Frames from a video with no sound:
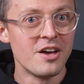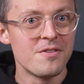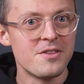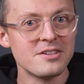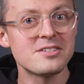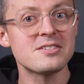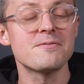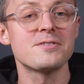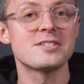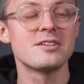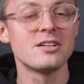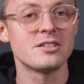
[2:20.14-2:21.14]
This is a
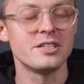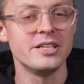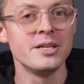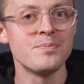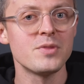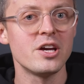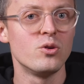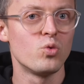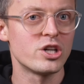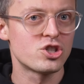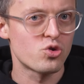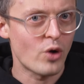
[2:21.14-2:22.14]
facility in which